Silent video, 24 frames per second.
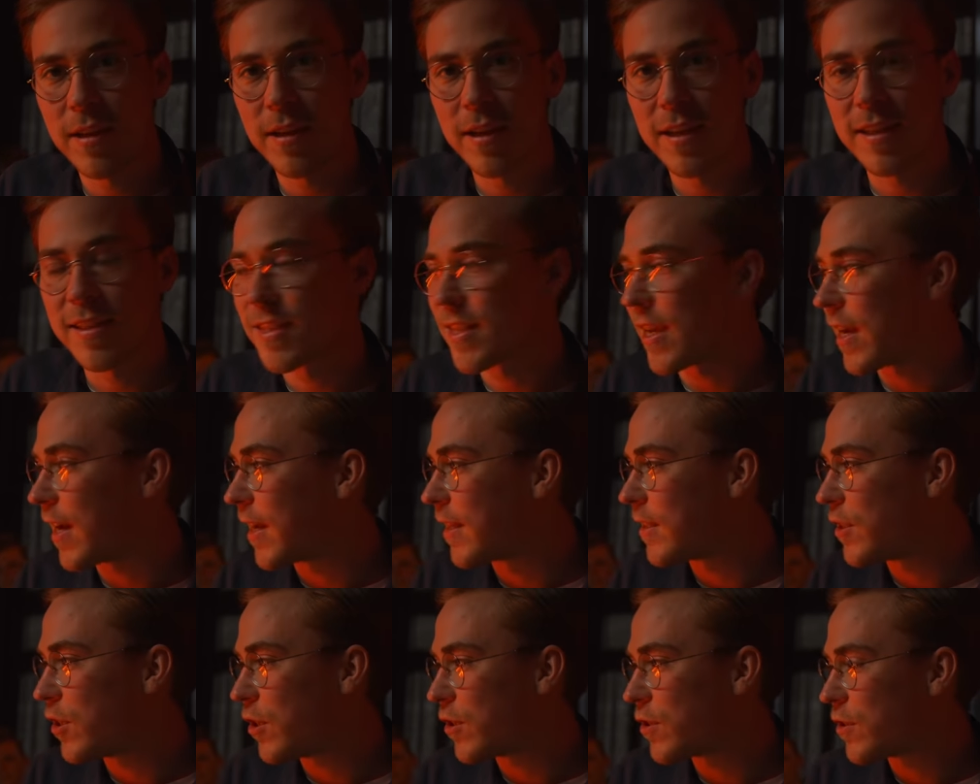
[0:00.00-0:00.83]

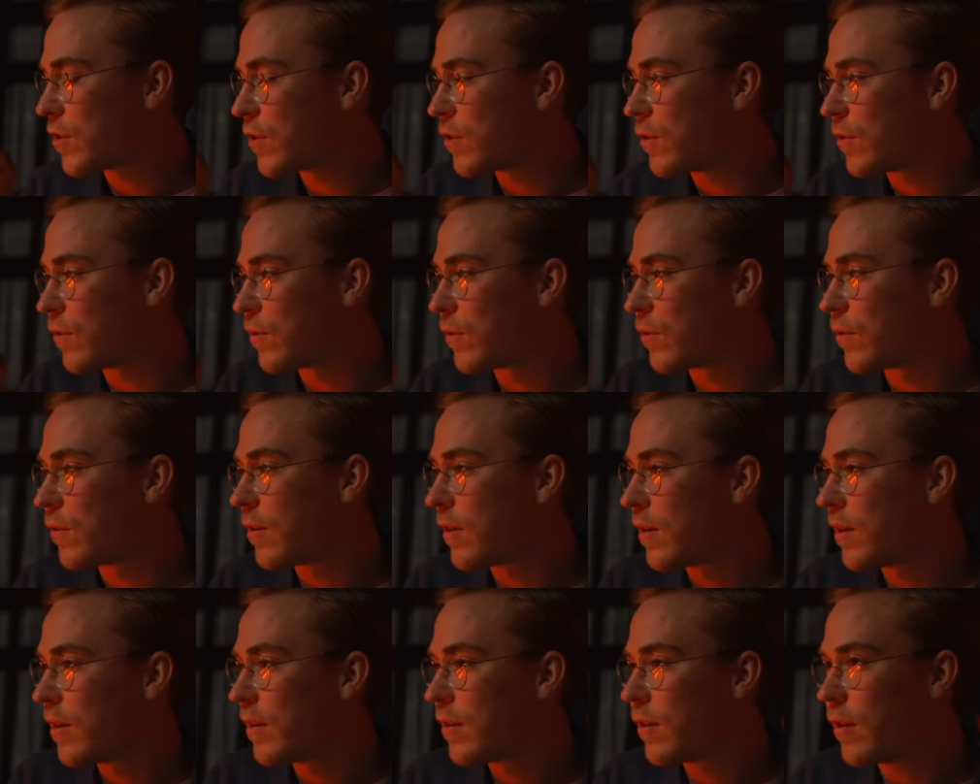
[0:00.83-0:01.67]
inside just to, you
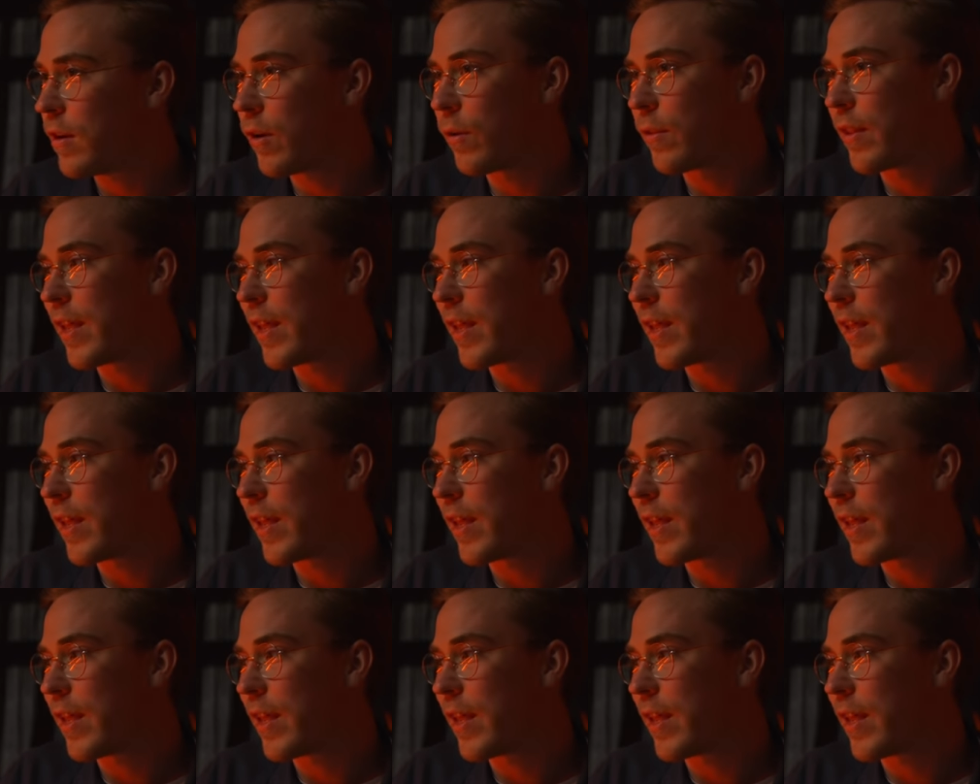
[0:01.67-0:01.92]
know,